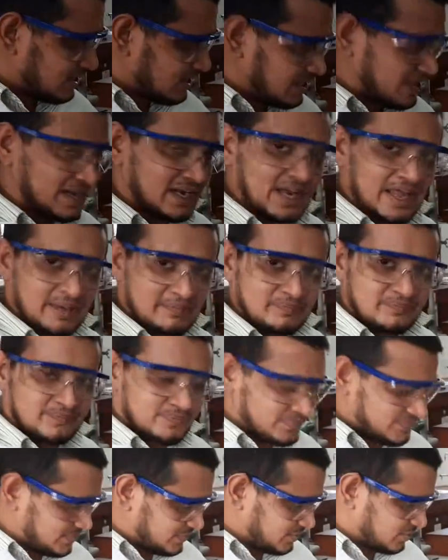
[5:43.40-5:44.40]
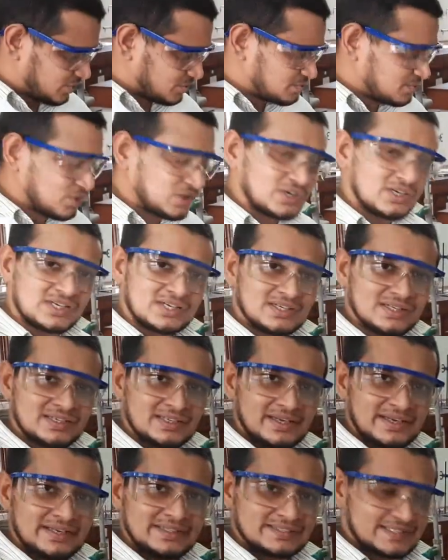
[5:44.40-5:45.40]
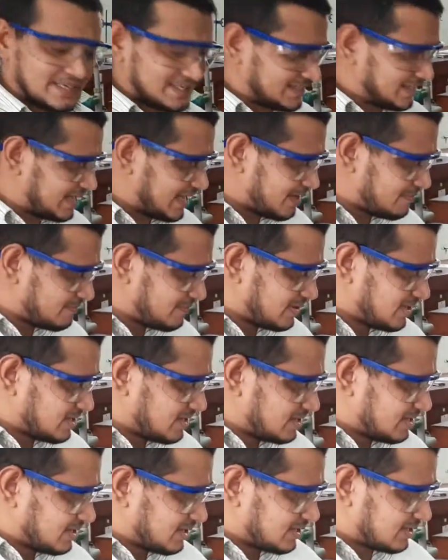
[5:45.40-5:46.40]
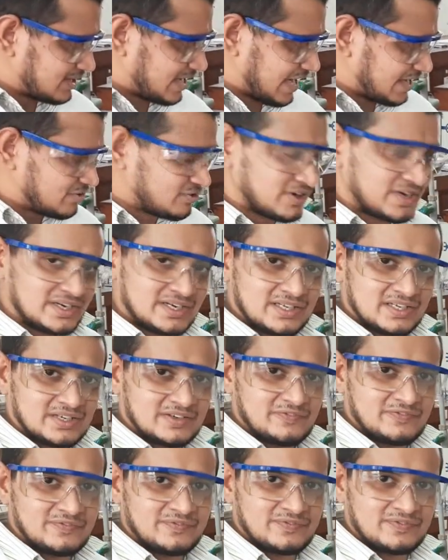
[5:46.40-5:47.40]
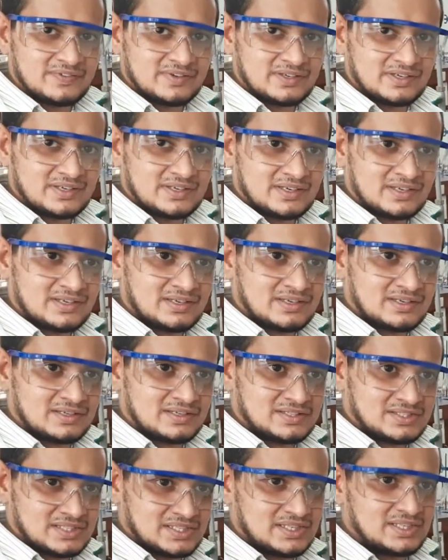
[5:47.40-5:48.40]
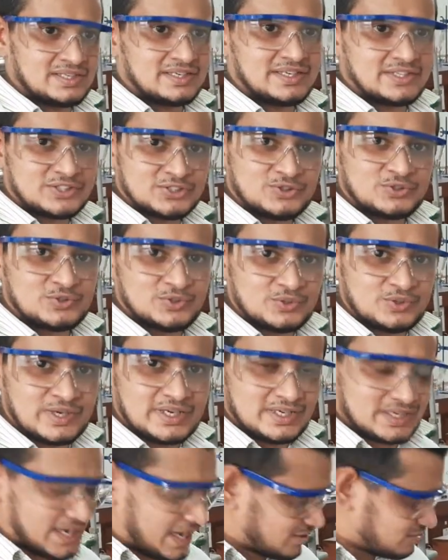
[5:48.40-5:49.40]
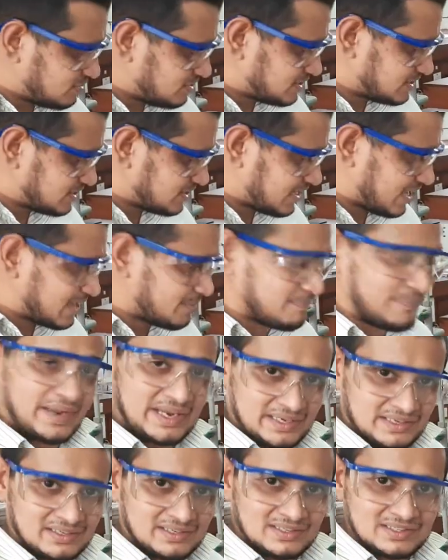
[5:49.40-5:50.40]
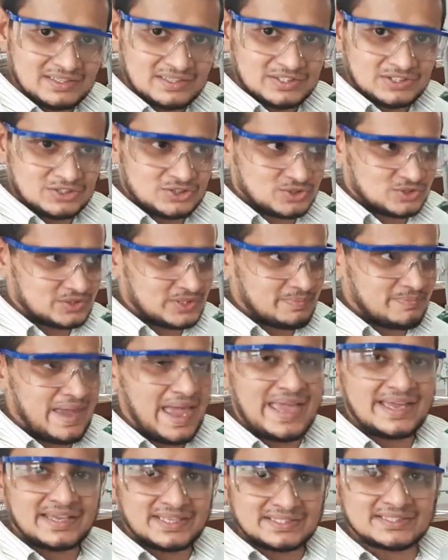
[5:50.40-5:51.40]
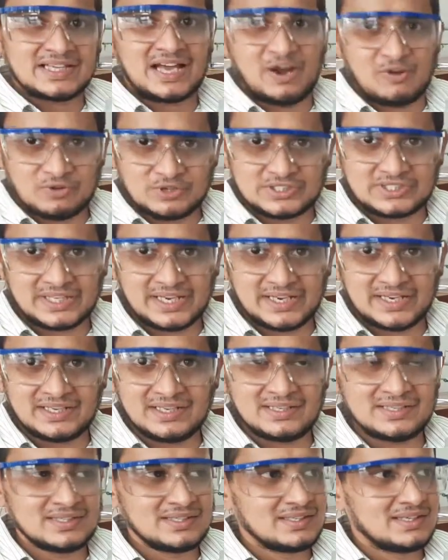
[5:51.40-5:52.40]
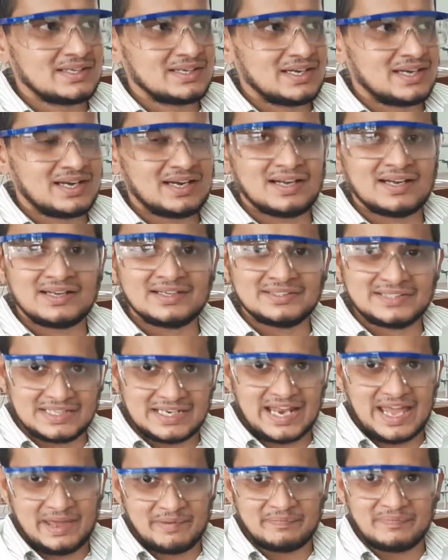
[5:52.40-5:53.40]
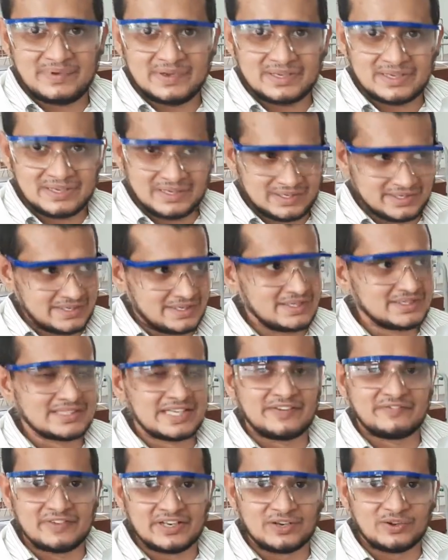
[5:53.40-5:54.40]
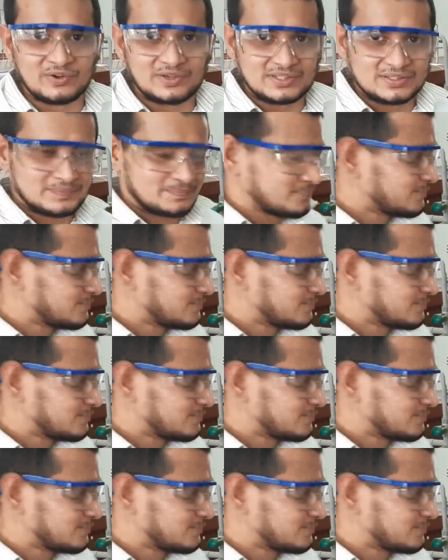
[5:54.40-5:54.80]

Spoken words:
lab notebook inside the lab, a calculator if she needs to do any calculation, and a pen. So the bag is outside the lab in a safety locker.